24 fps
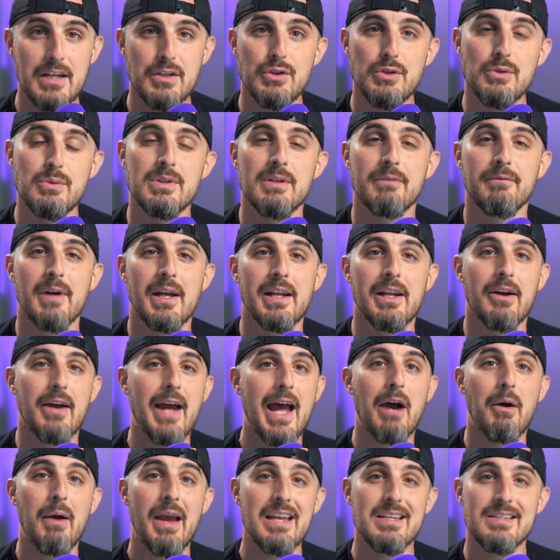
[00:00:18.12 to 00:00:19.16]
tuned to find out
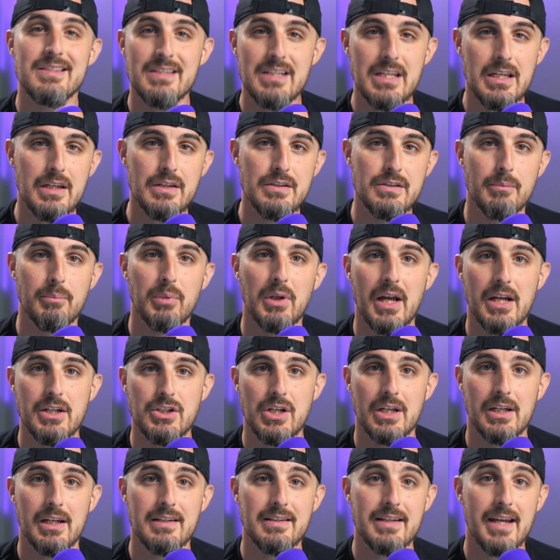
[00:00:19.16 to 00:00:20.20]
how a sneaky supply
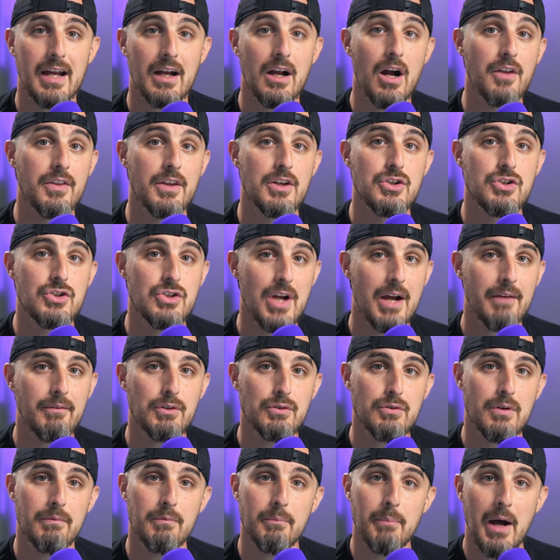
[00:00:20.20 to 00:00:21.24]
chain attack on the
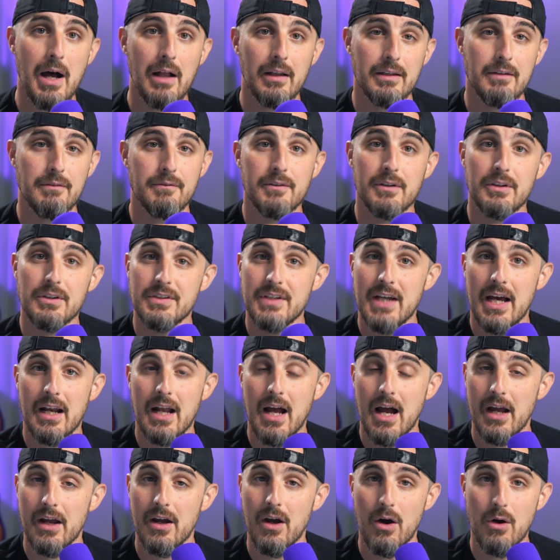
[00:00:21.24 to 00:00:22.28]
JavaScript
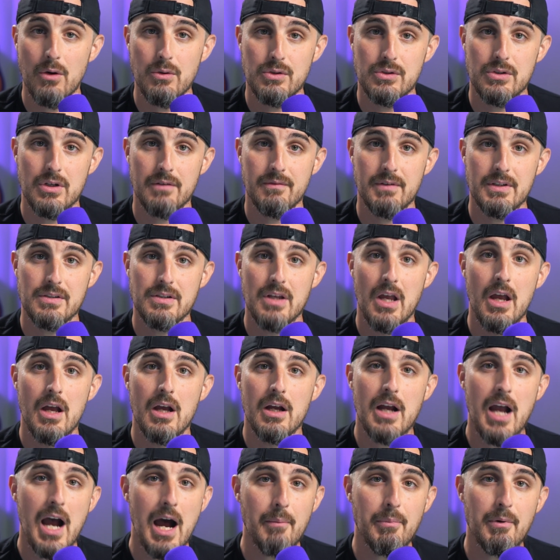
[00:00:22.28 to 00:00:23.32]
polyfill.io service
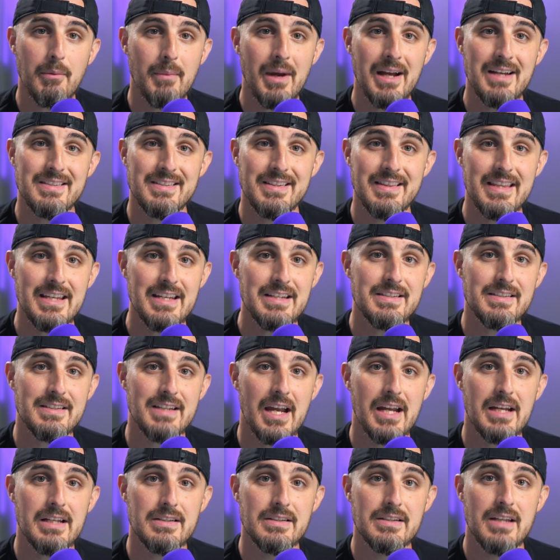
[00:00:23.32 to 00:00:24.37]
compromised these
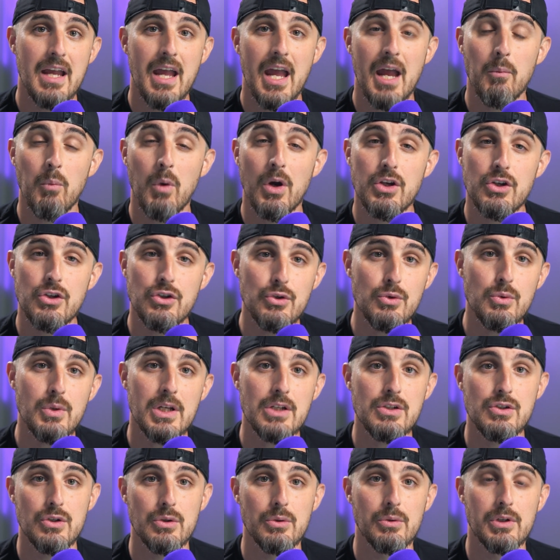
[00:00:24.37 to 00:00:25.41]
sites and what you
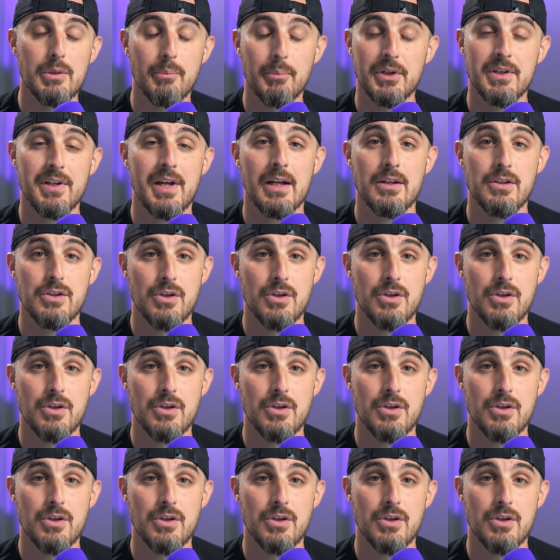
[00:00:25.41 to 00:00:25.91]
can do to protect